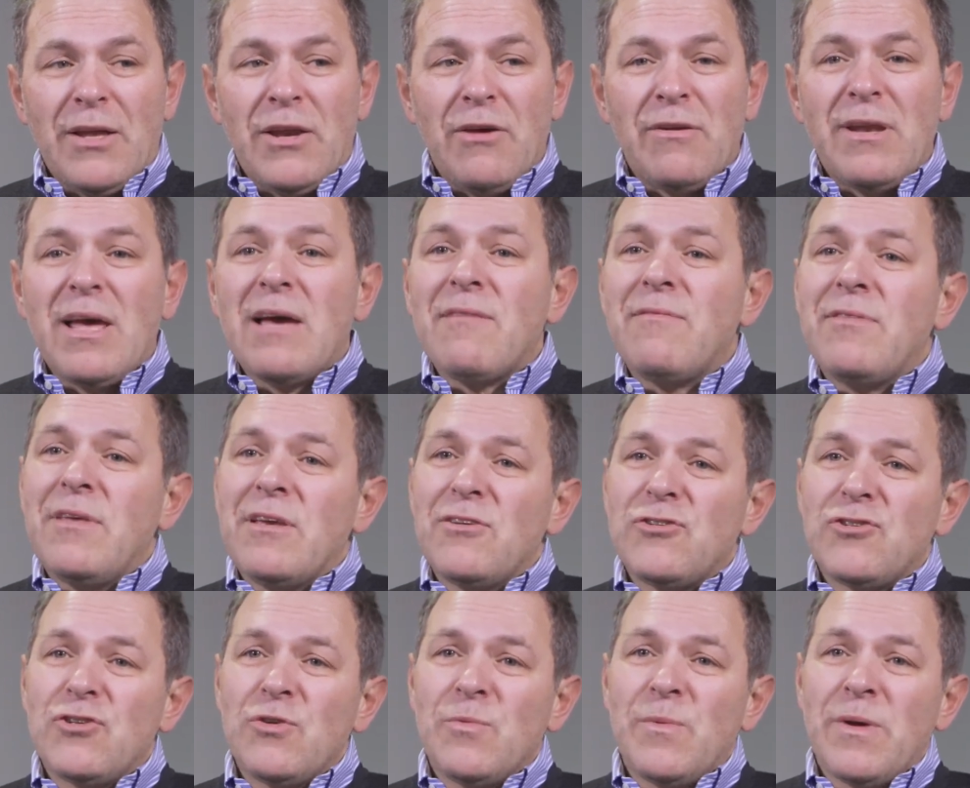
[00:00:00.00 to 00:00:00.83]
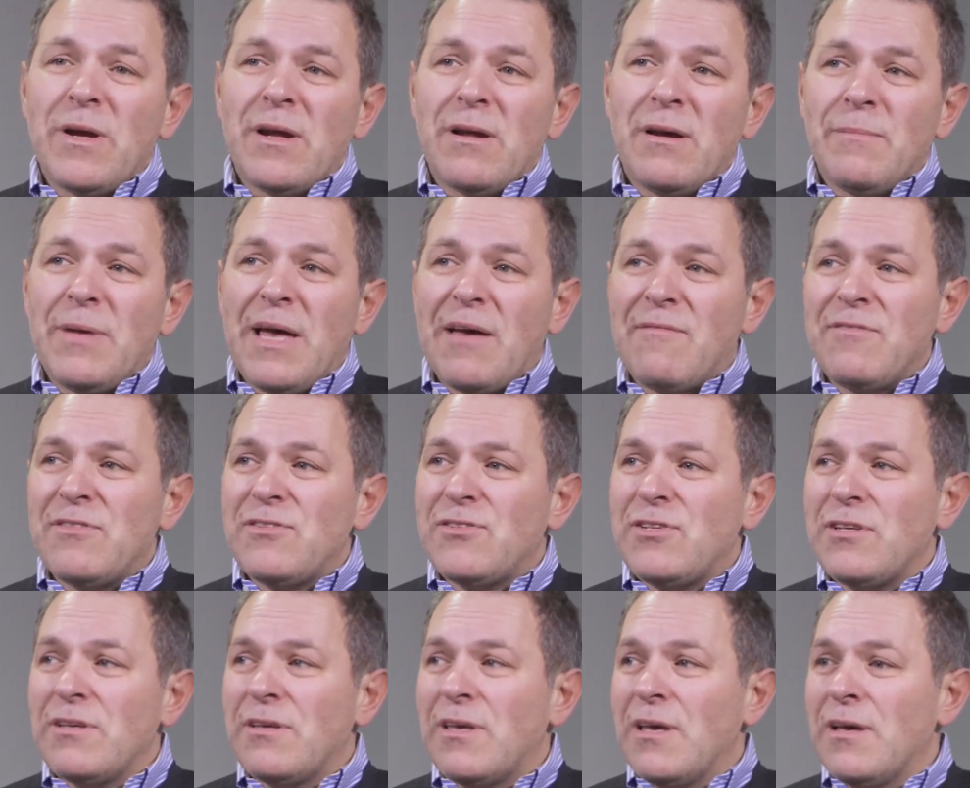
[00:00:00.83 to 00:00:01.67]
have the issue where I'm having
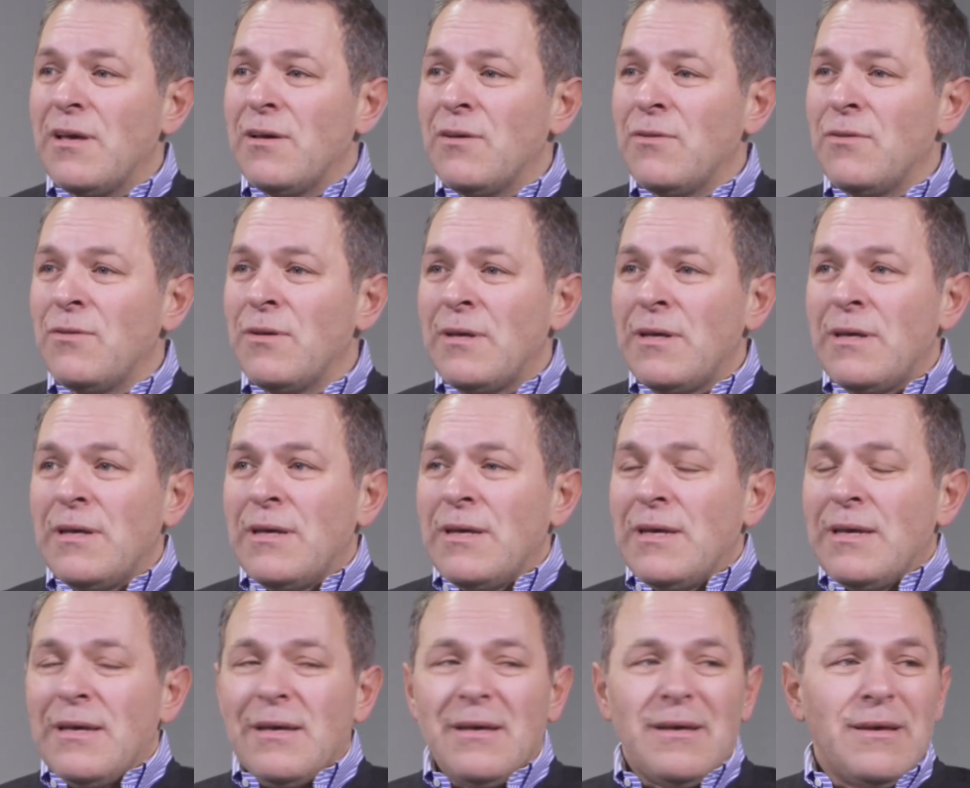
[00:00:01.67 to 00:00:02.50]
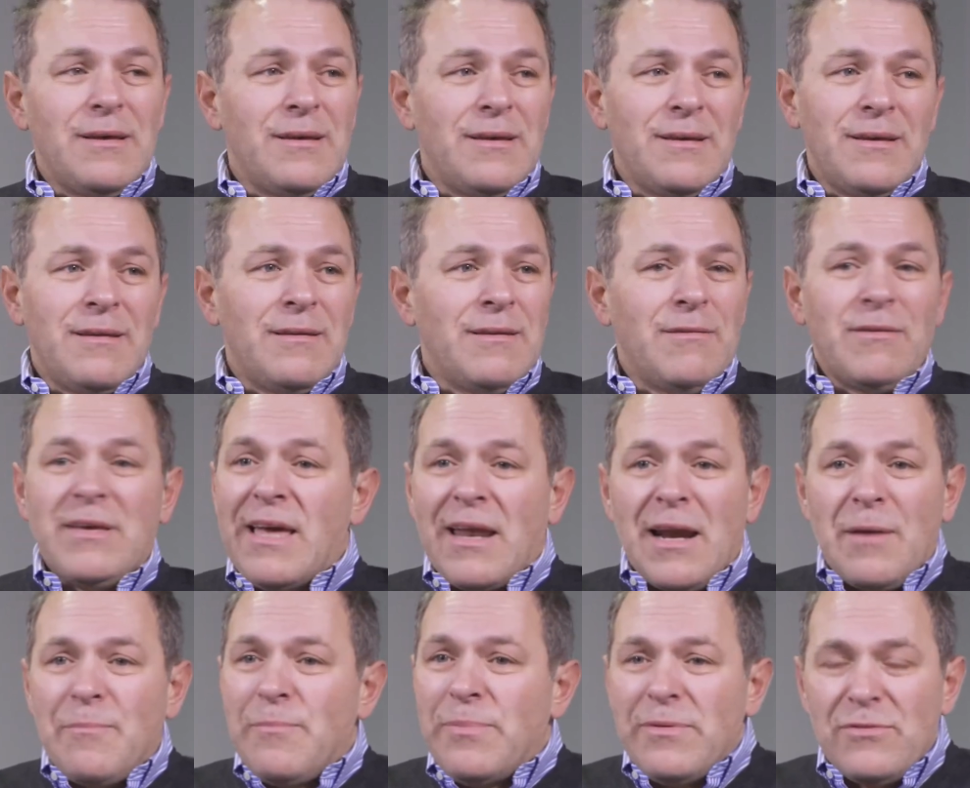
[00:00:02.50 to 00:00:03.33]
to go get
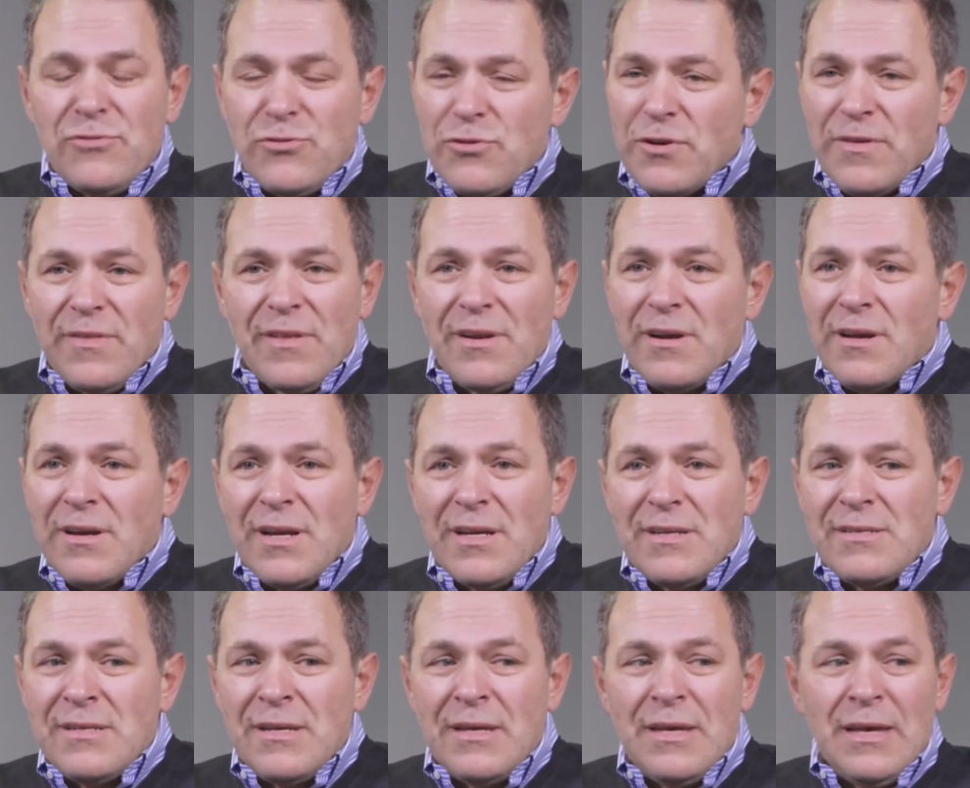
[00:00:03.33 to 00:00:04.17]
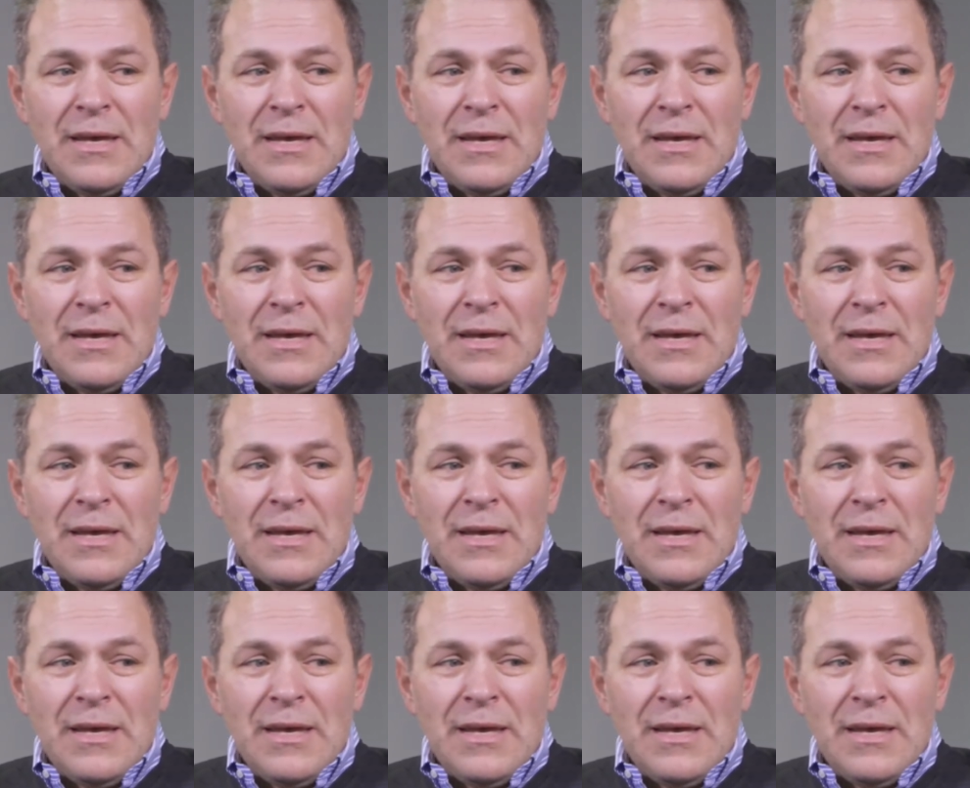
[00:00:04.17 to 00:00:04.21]
up during the night.